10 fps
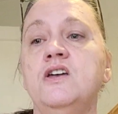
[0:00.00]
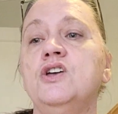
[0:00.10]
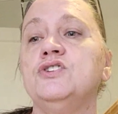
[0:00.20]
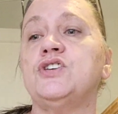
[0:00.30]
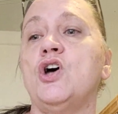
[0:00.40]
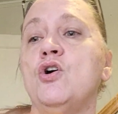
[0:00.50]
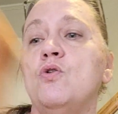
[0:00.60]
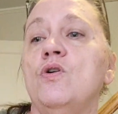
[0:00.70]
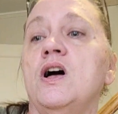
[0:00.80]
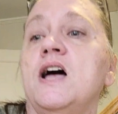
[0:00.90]

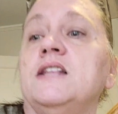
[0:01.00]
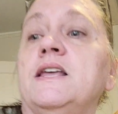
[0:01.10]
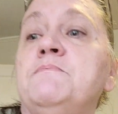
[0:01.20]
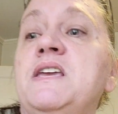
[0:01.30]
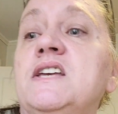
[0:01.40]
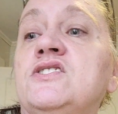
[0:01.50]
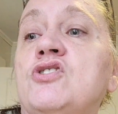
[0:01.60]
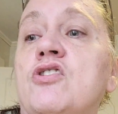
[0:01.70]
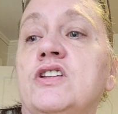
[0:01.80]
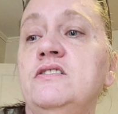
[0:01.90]
So let me get
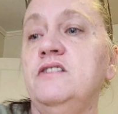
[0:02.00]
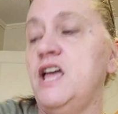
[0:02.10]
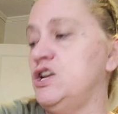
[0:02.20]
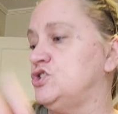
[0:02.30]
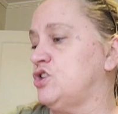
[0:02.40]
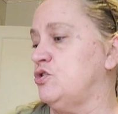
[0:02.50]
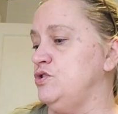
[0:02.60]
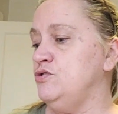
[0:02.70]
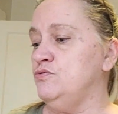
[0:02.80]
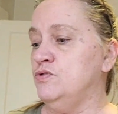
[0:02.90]
started and show
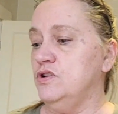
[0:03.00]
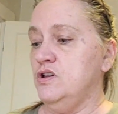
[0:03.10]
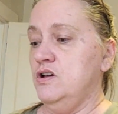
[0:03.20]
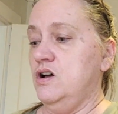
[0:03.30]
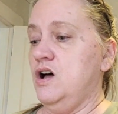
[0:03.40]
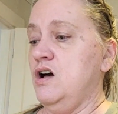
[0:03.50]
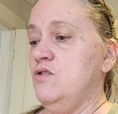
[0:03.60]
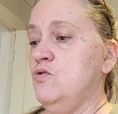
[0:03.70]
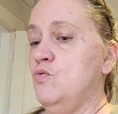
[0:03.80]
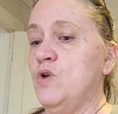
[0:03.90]
you
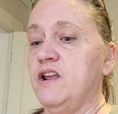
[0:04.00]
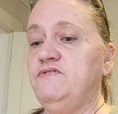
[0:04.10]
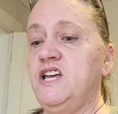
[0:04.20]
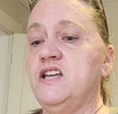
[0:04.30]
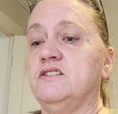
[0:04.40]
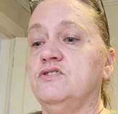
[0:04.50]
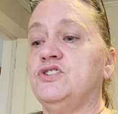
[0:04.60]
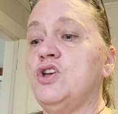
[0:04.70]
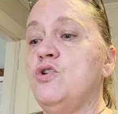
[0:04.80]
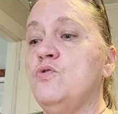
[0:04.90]
what I've done.
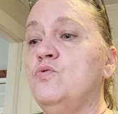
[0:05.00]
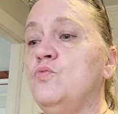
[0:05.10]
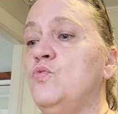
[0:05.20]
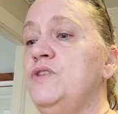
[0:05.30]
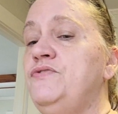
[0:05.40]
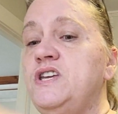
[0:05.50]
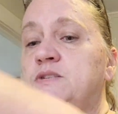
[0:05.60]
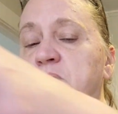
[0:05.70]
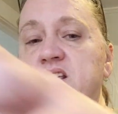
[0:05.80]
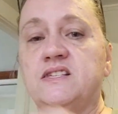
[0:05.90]
So with these
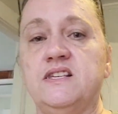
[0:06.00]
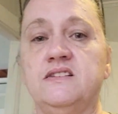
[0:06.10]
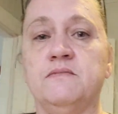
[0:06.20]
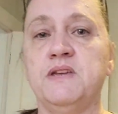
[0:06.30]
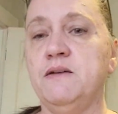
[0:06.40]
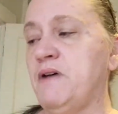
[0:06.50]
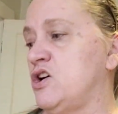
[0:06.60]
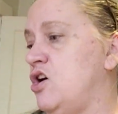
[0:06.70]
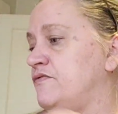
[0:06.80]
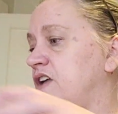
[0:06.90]
pieces, let me get my
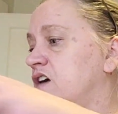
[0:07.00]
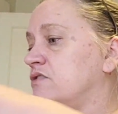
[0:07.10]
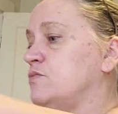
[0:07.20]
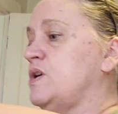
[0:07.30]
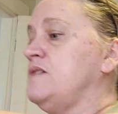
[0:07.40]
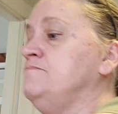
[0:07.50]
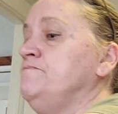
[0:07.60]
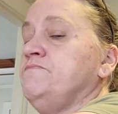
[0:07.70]
coffee out of the way.